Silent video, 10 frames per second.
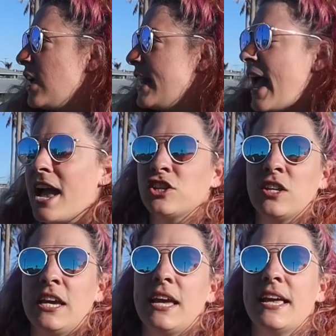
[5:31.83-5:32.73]
it
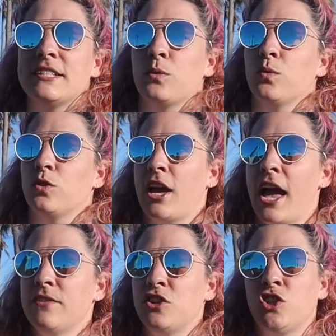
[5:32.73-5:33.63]
actually is
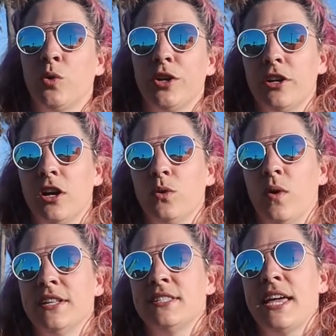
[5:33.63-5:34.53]
kind of shorter on
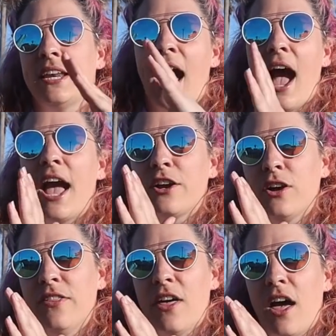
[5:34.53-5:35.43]
one side and higher
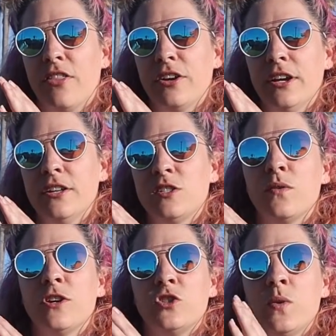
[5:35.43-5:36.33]
on the other. So
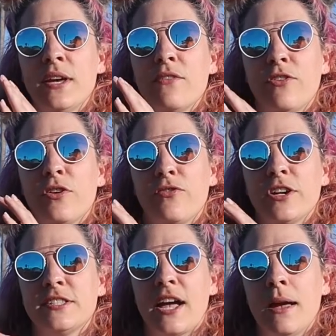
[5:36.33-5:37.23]
if you're doing it for the
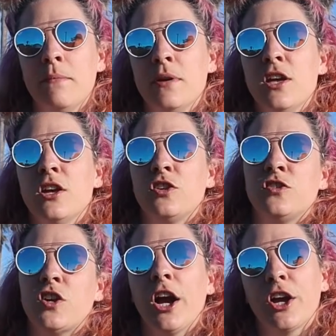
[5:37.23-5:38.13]
first time,
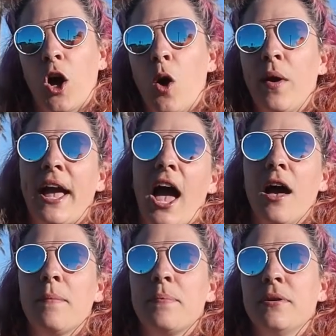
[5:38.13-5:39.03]
start going
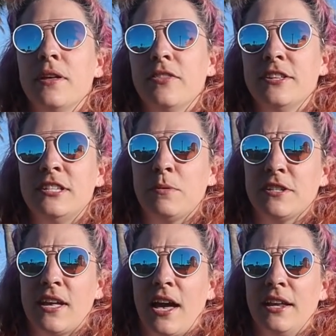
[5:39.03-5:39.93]
up the deeper
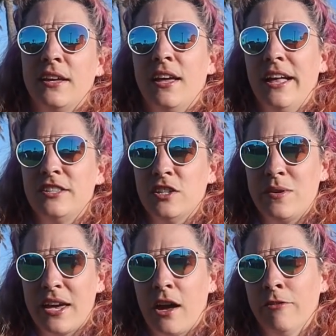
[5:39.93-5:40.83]
side until you
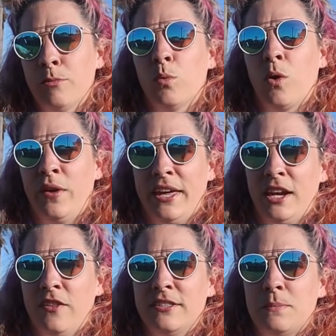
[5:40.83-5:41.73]
get comfortable rolling
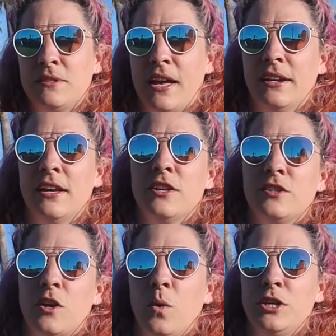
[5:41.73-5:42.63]
in on the deep side.
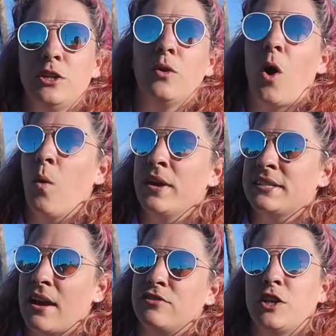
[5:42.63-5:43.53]
So you don't
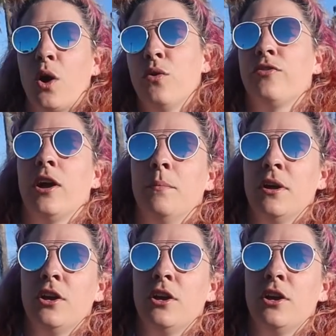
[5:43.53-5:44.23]
always have to go from